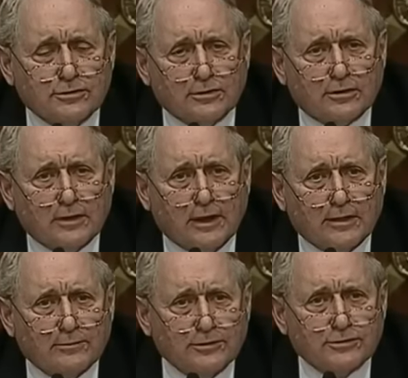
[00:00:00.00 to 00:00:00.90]
to your
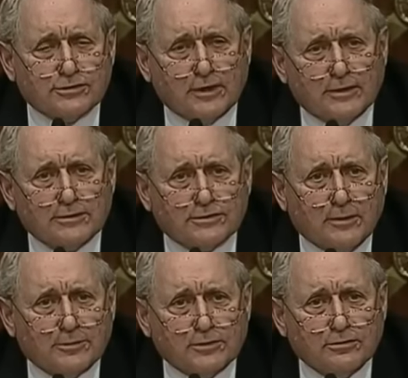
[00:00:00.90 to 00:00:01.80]
client when you're selling
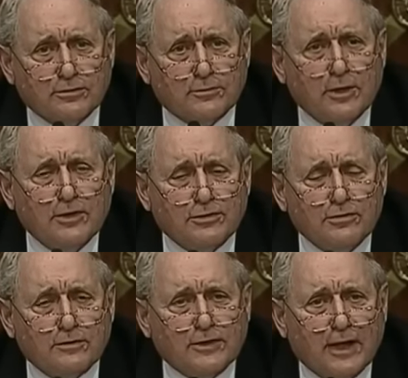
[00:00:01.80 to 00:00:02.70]
something to them, do
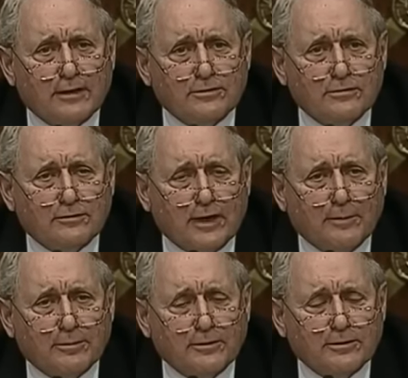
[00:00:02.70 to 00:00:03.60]
you have the do you have
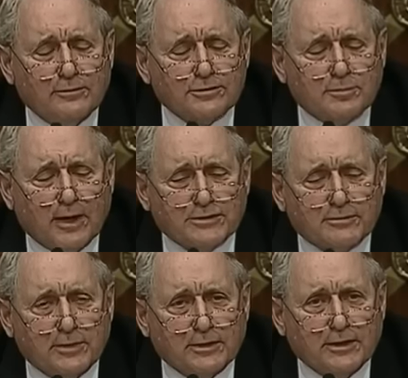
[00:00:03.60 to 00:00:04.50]
the, the
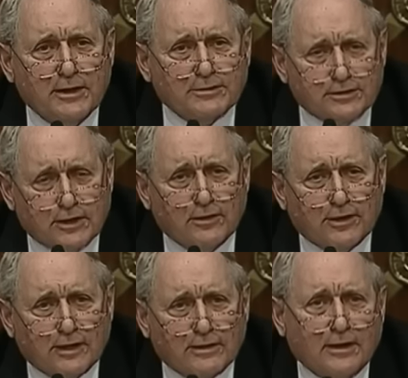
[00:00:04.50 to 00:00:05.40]
responsibility to tell
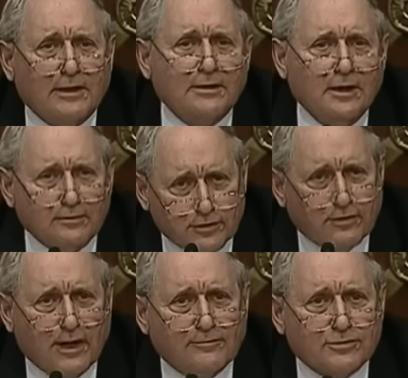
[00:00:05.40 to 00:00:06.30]
that client of
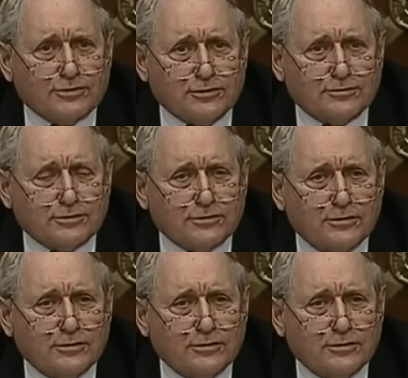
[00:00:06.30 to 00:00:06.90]
your adverse interest?